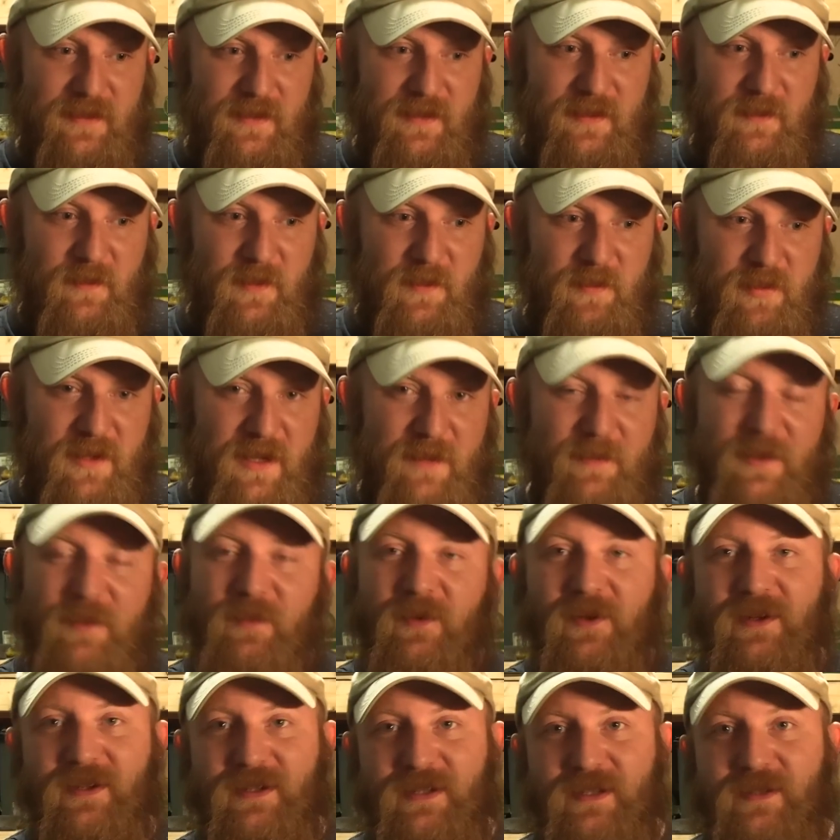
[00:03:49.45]
and we probably
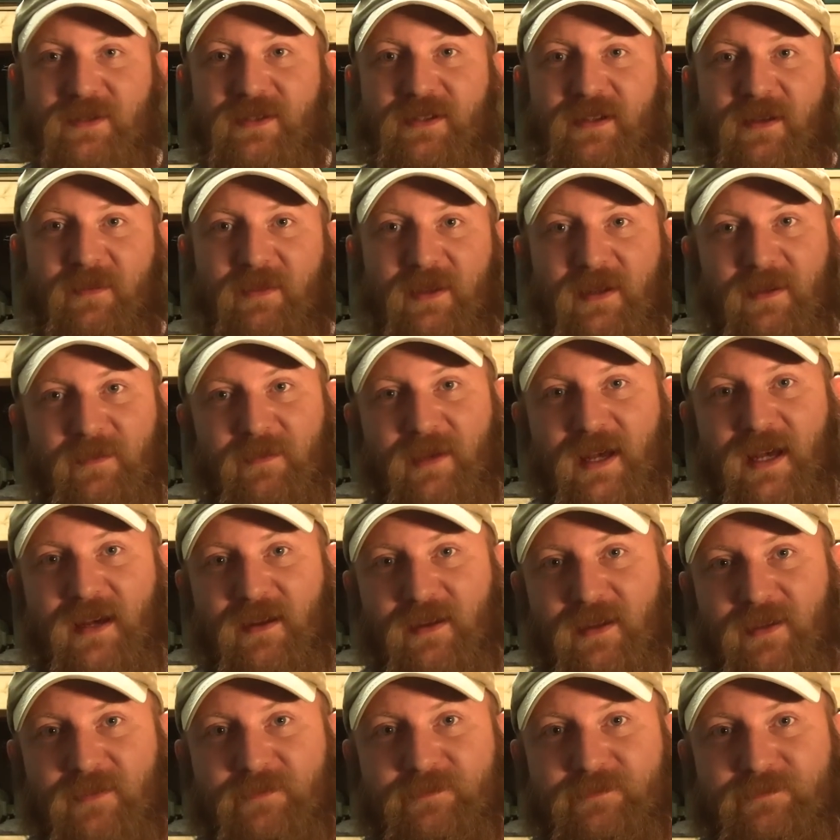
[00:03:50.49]
want to do something
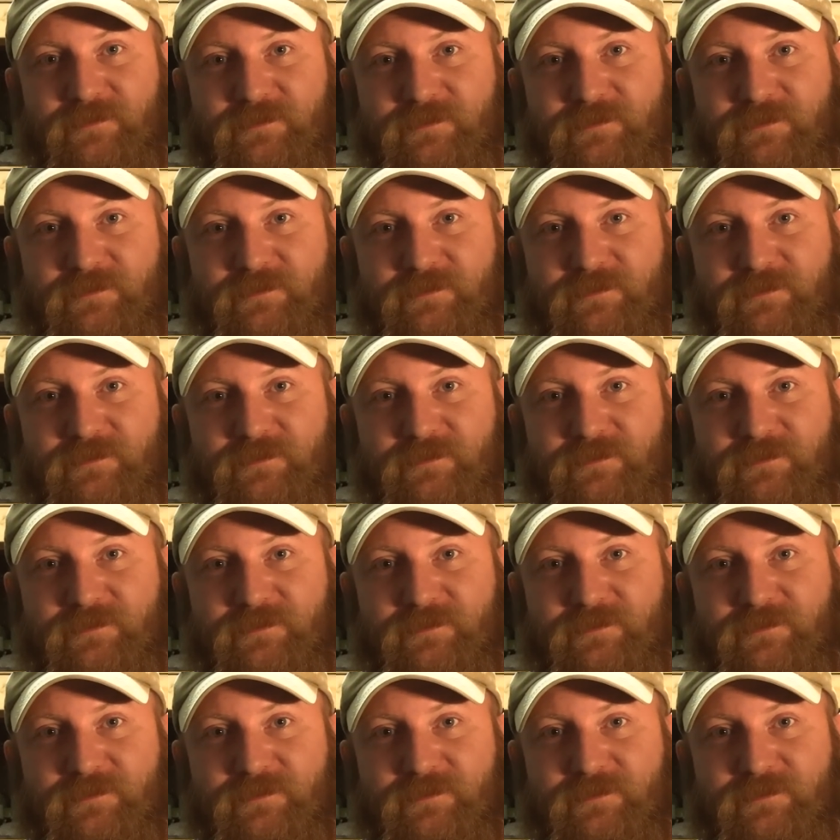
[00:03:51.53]
about it.